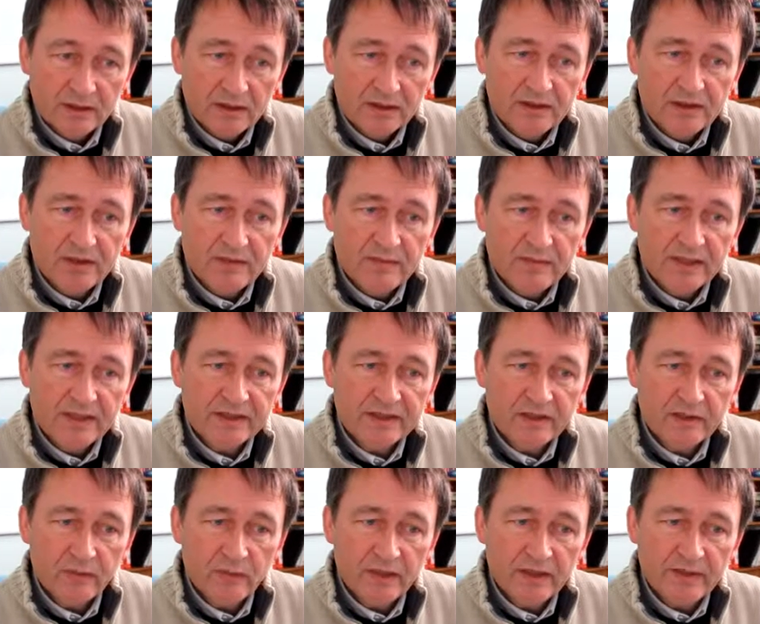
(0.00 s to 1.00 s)
and she made
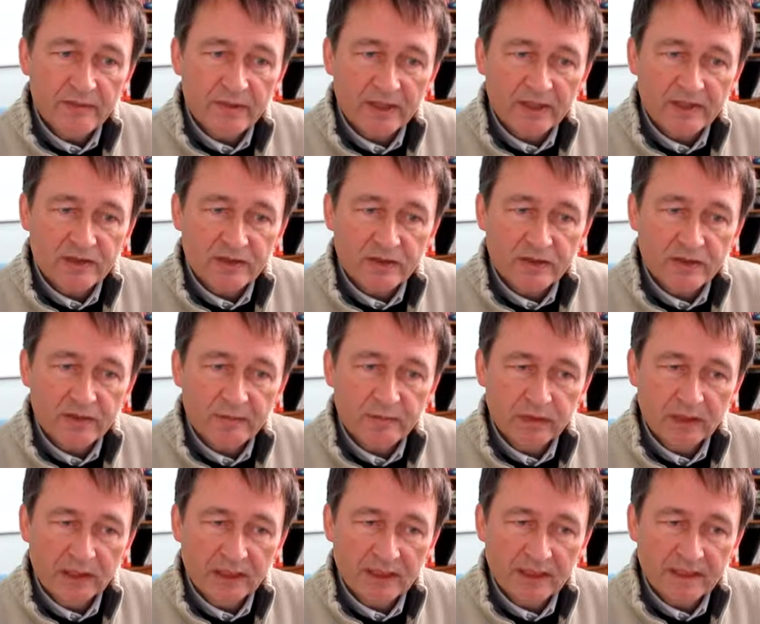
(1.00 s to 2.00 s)
her way back to her
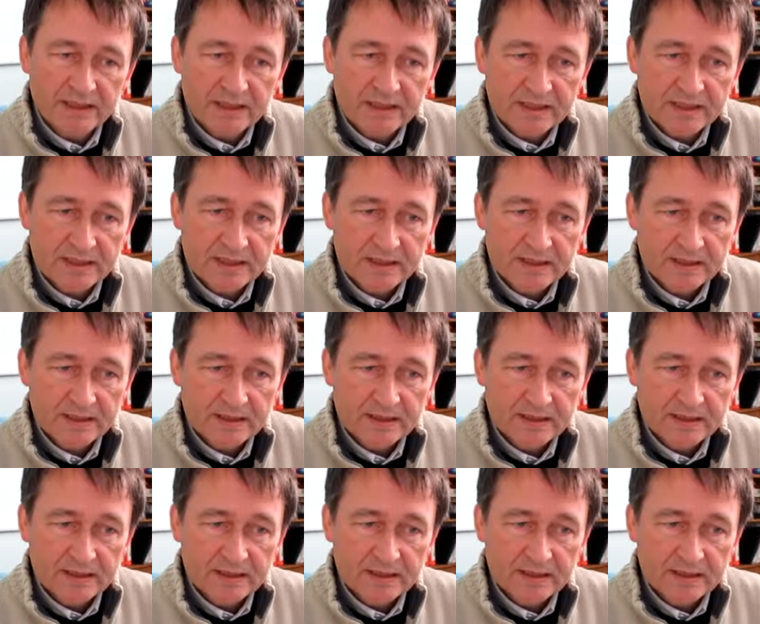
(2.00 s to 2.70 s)
place.